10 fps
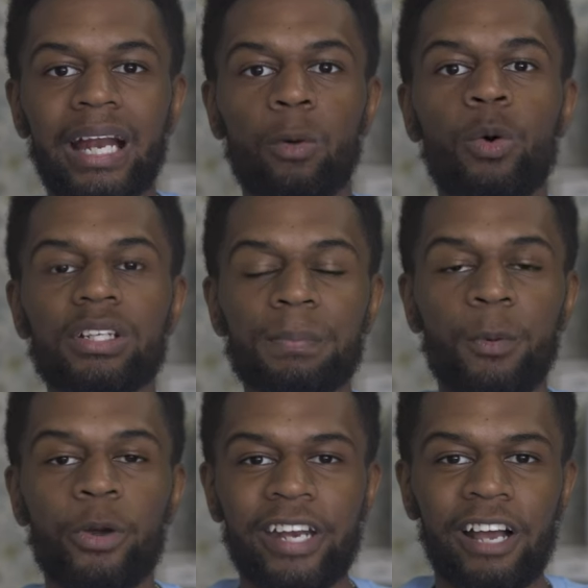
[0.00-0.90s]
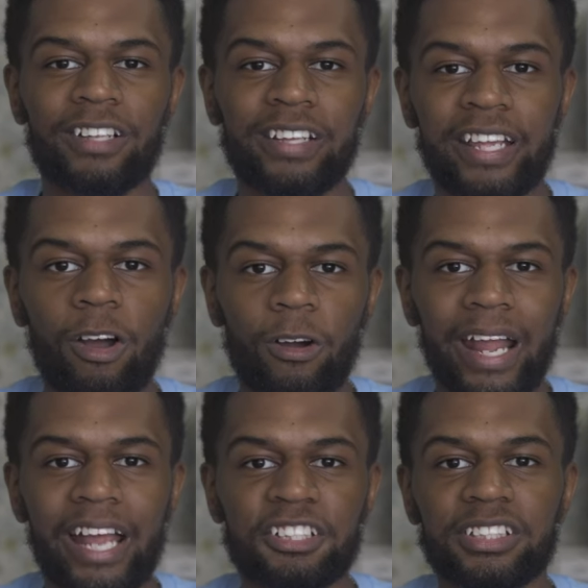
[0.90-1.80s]
And I want to point out that they aren't
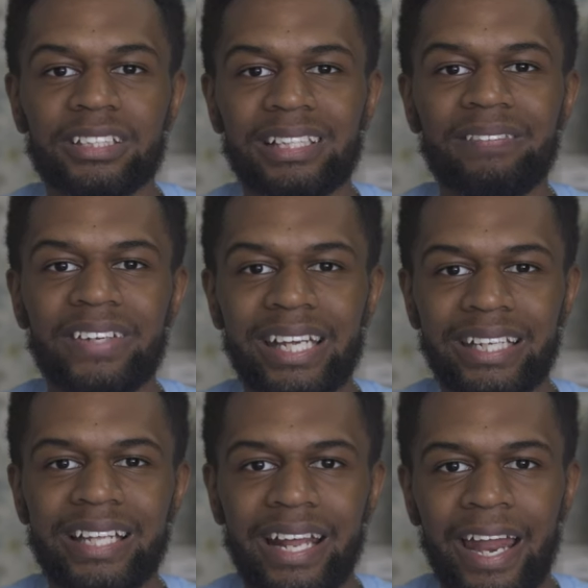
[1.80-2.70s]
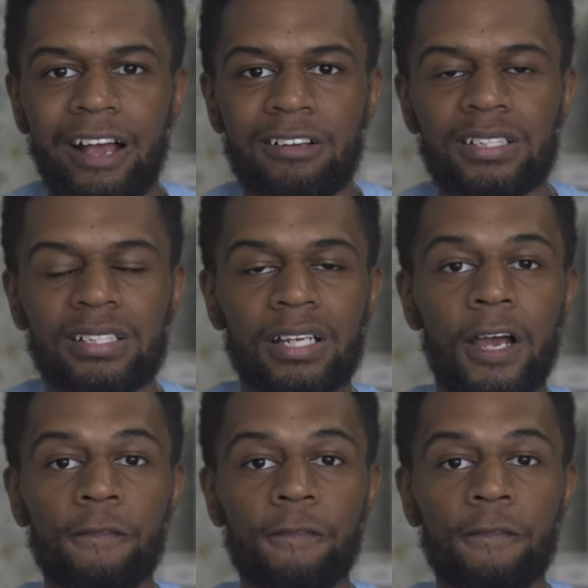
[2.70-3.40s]
actually living in that house.